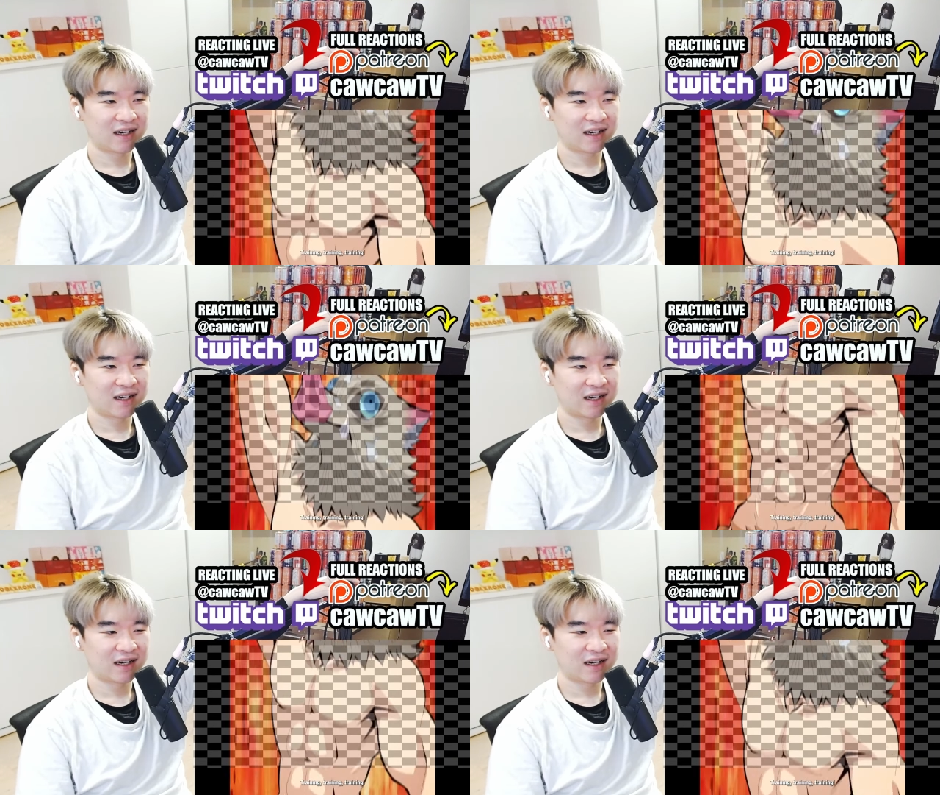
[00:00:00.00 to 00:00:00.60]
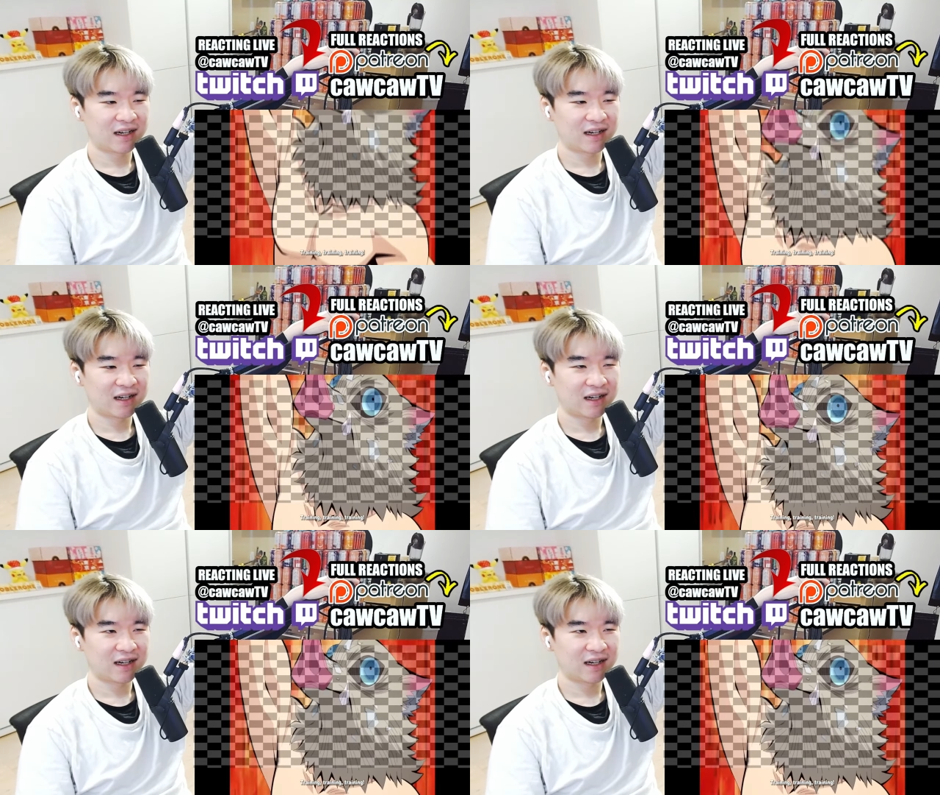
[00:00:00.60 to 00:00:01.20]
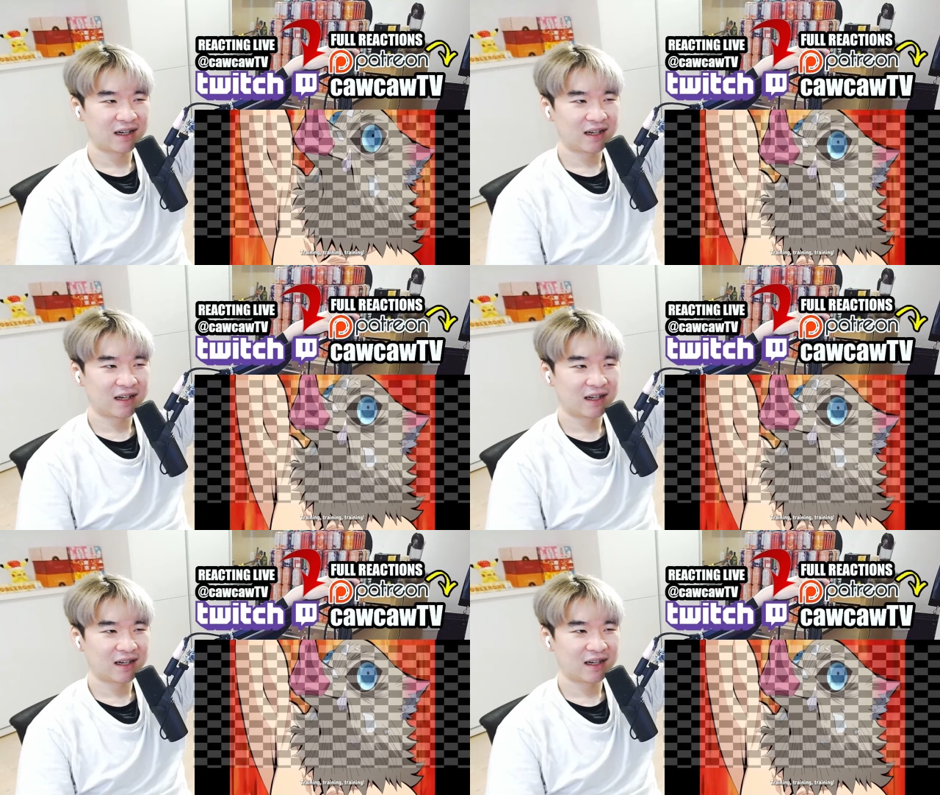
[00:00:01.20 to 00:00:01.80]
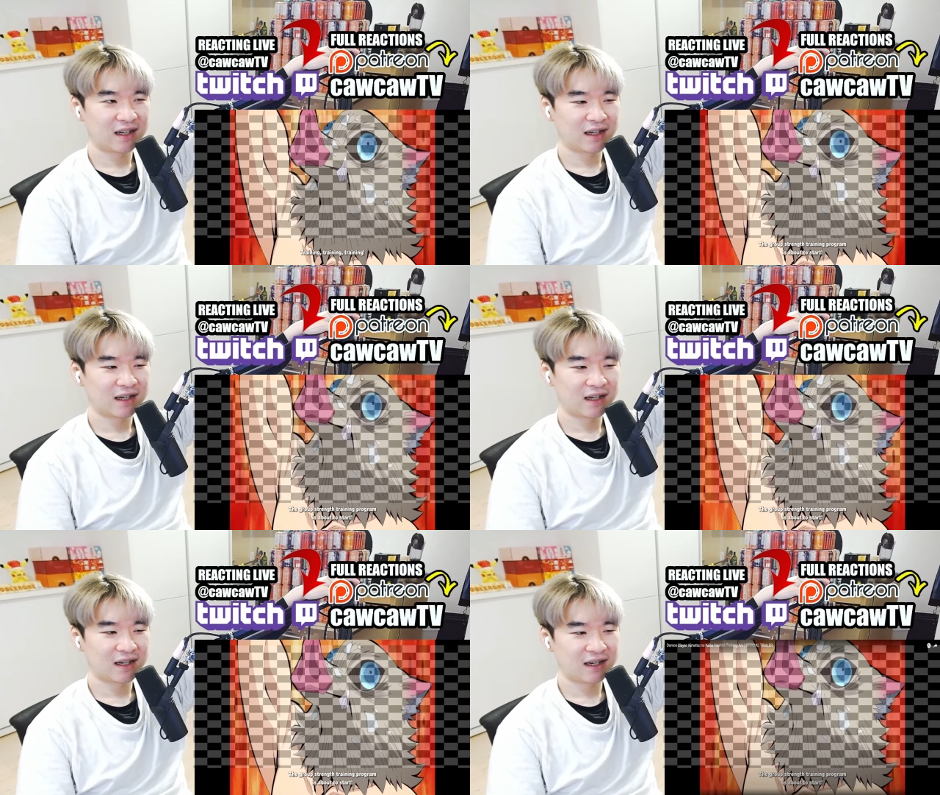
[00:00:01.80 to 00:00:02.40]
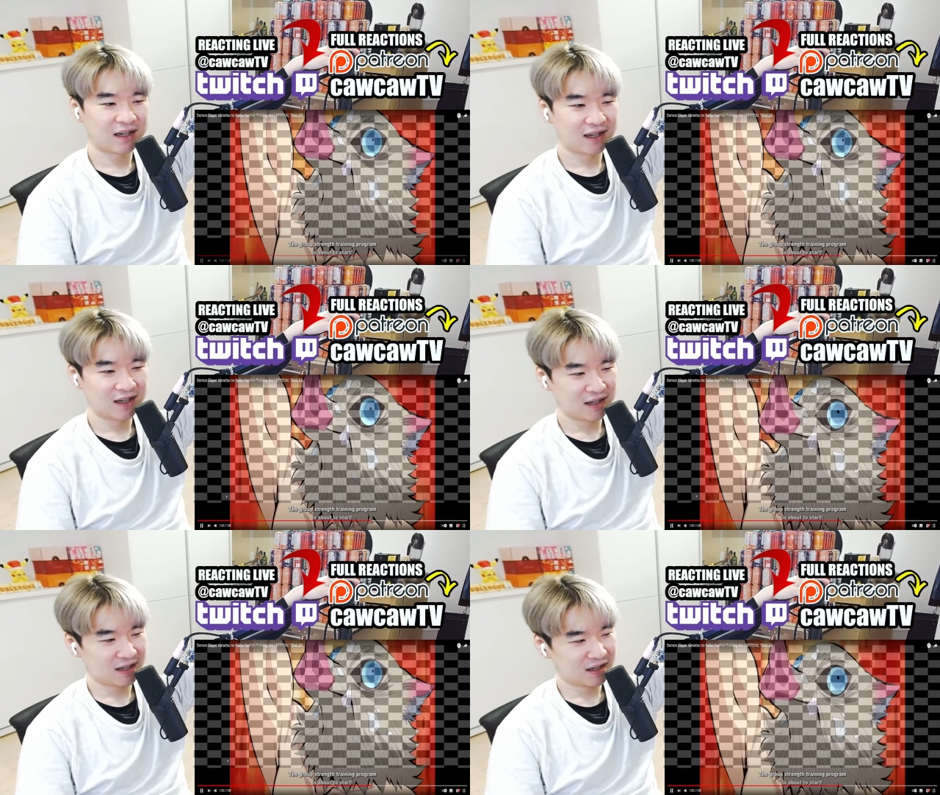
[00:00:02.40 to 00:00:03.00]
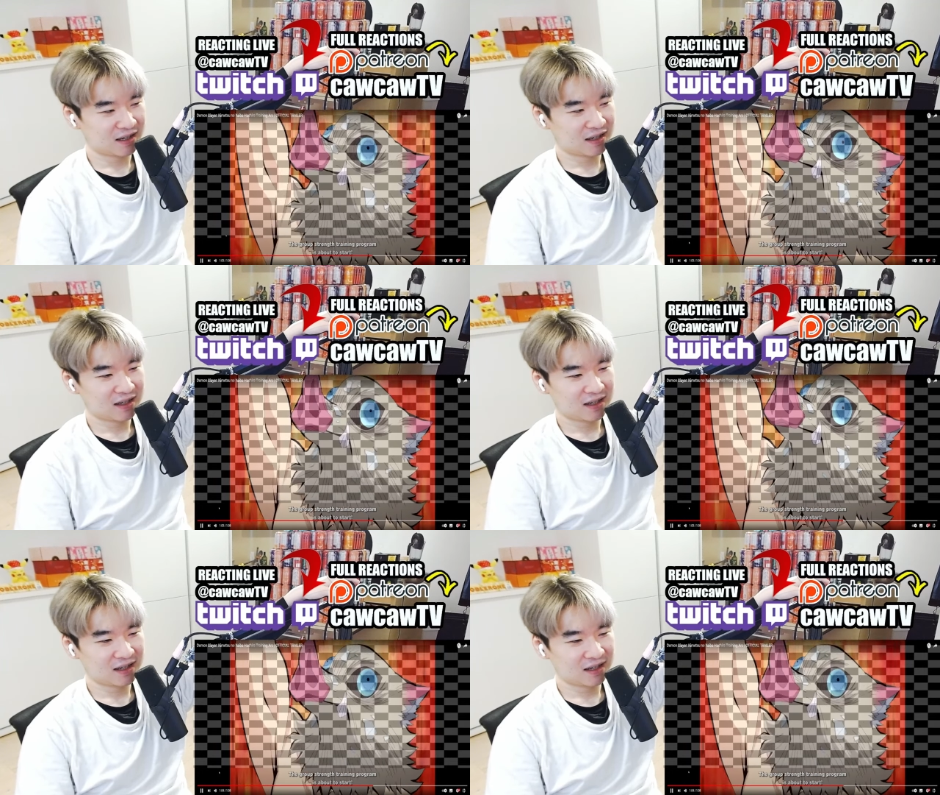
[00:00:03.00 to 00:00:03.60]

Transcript: Nothing is said.